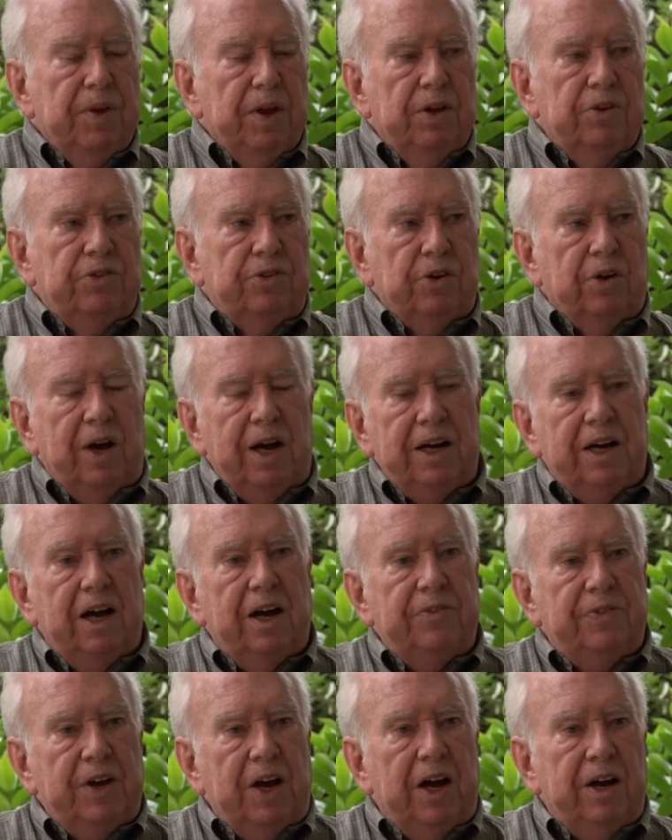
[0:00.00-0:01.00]
So I
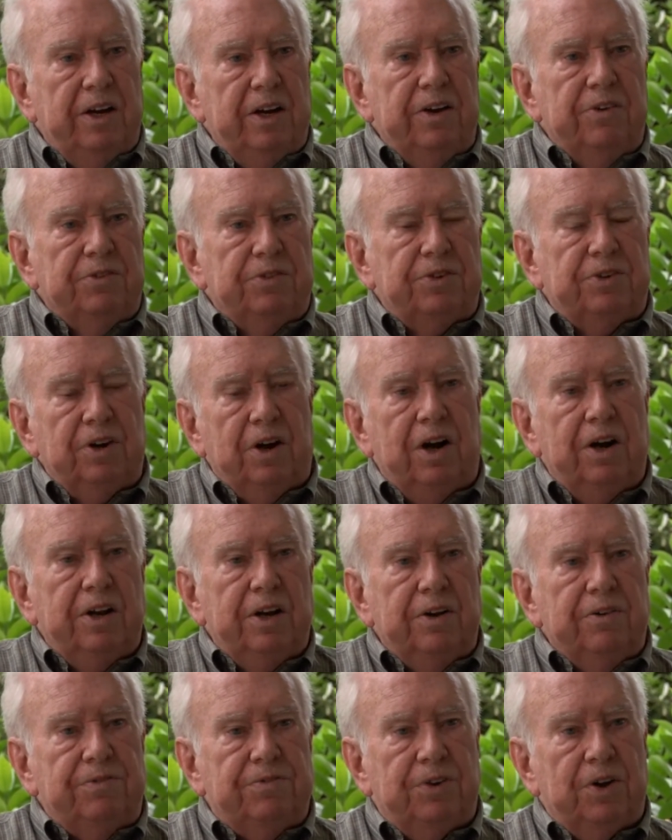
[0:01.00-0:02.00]
got the idea of starting
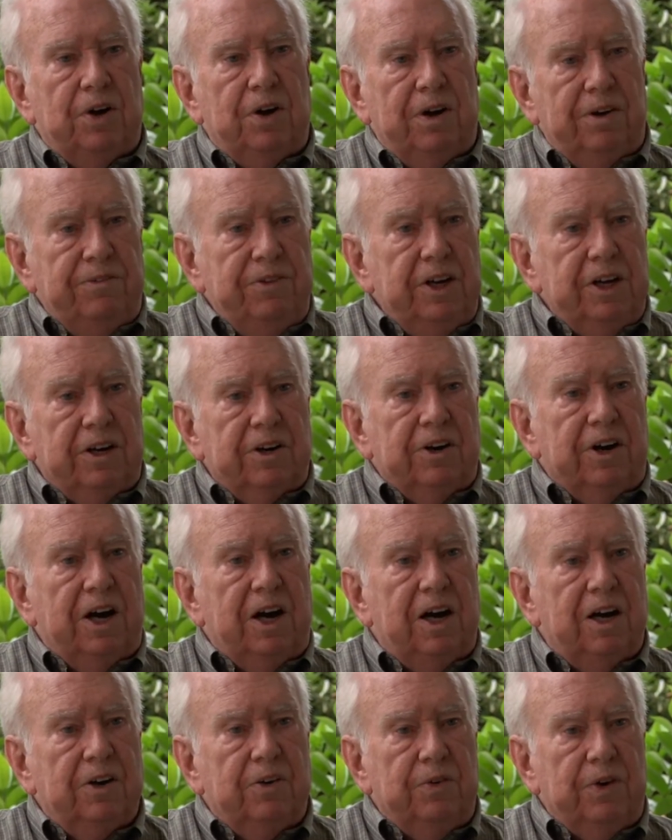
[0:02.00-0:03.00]
a Flora of
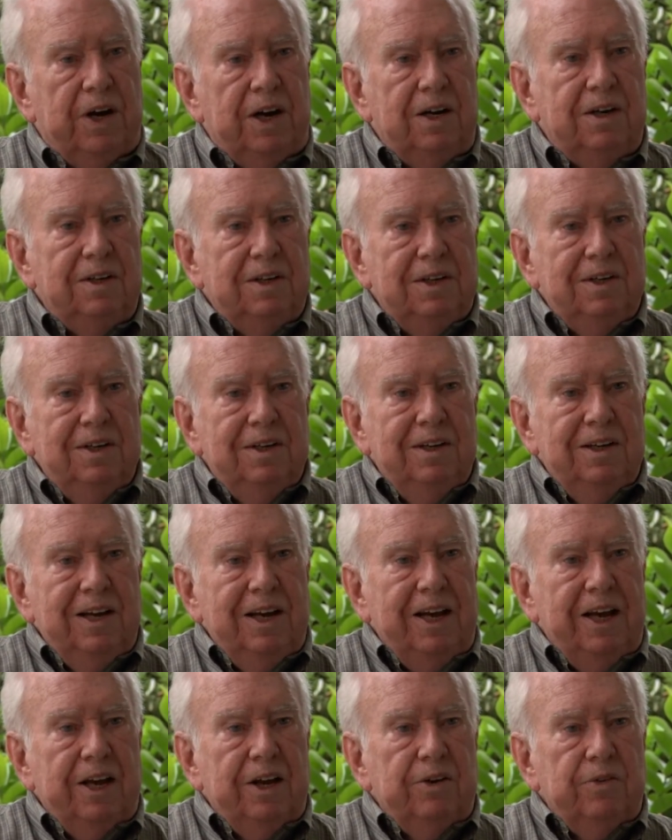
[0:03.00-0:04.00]
Nicaragua,
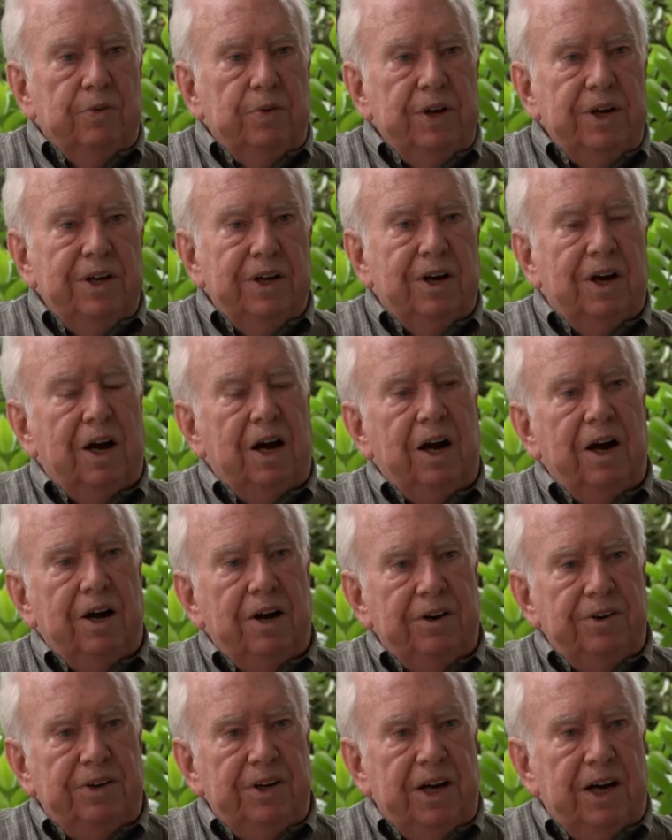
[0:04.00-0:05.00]
and we
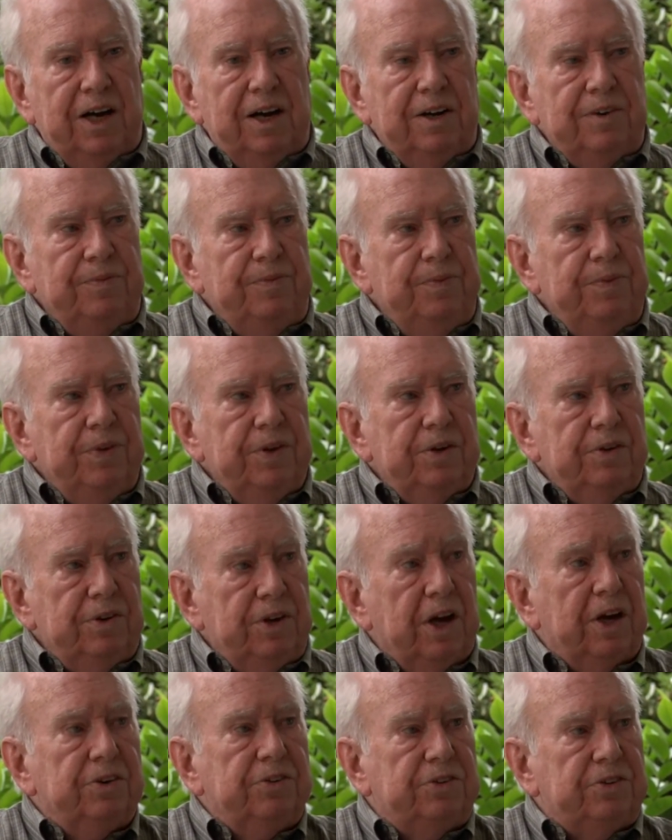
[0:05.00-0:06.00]
hired
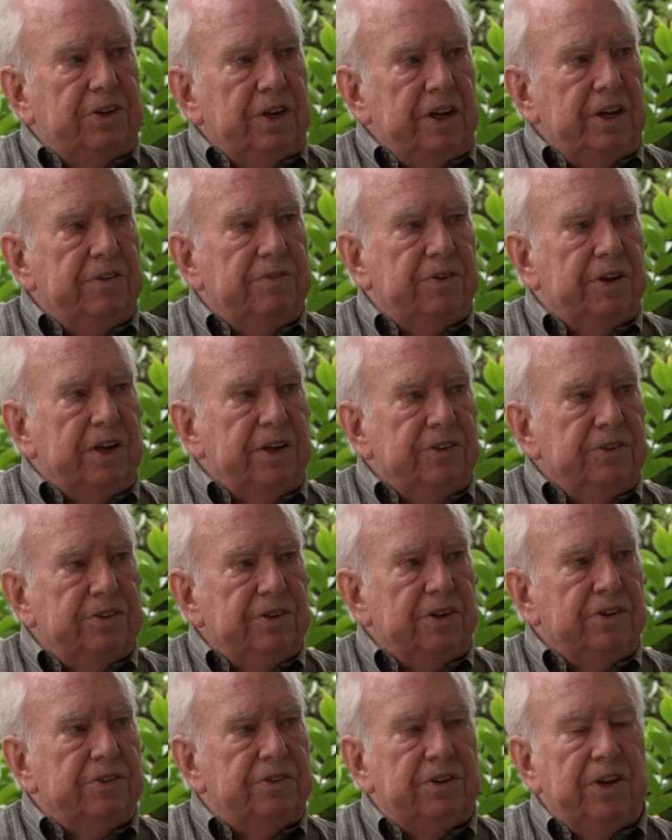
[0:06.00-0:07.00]
Doug Stevens
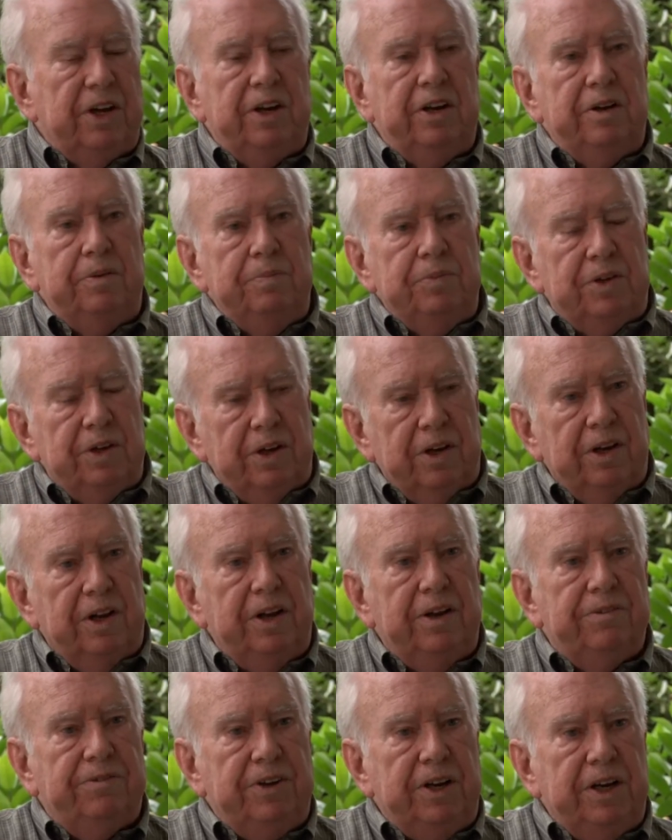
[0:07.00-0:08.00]
and sent him to
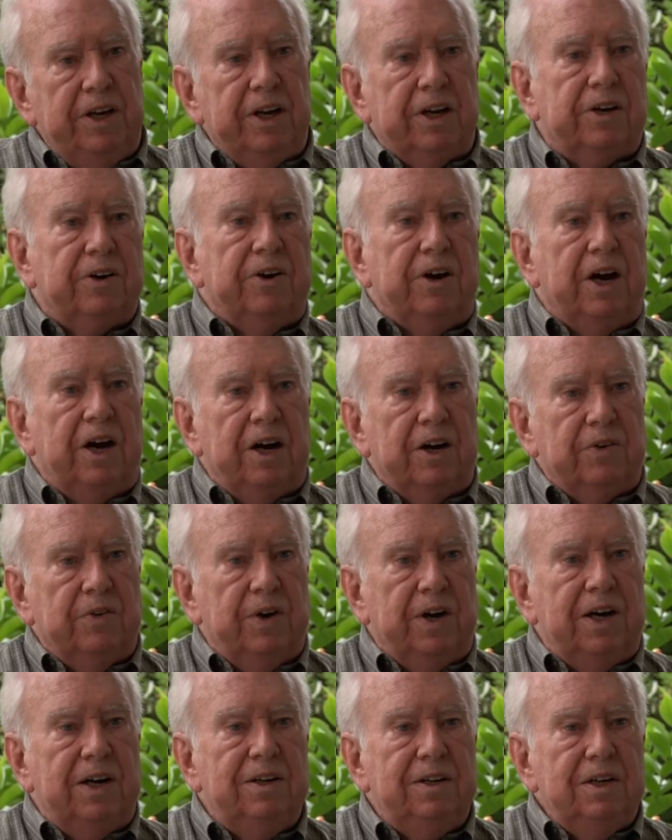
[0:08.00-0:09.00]
live in
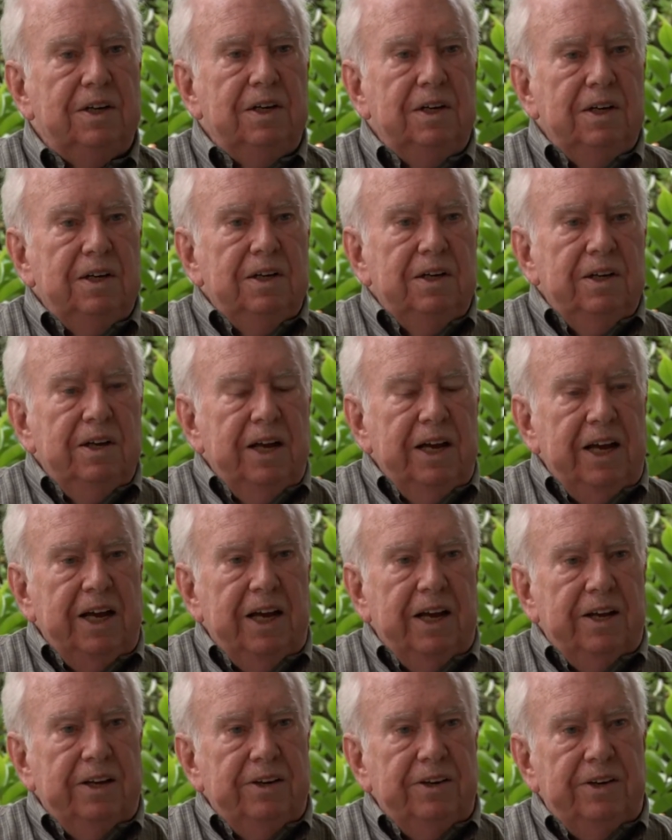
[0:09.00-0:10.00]
Nicaragua,
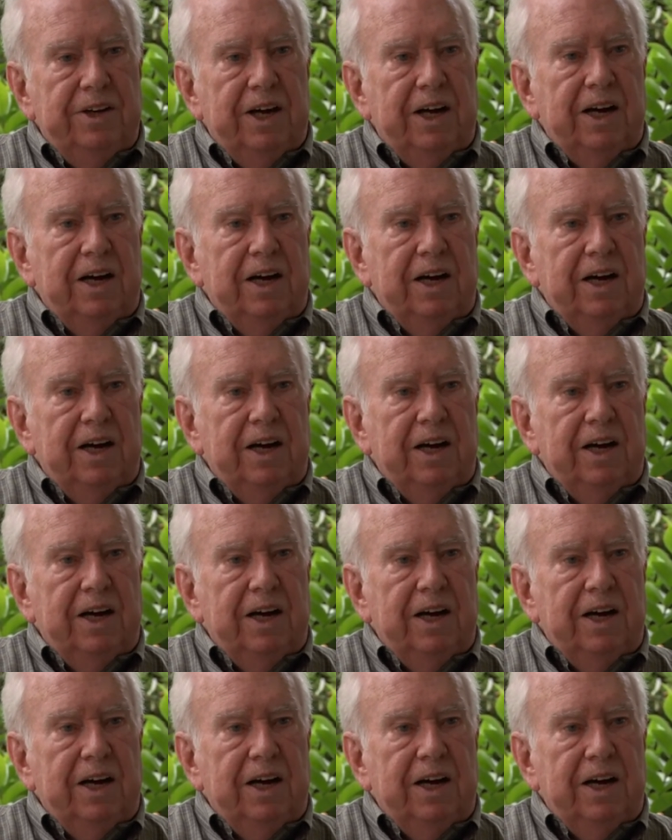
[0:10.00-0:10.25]
and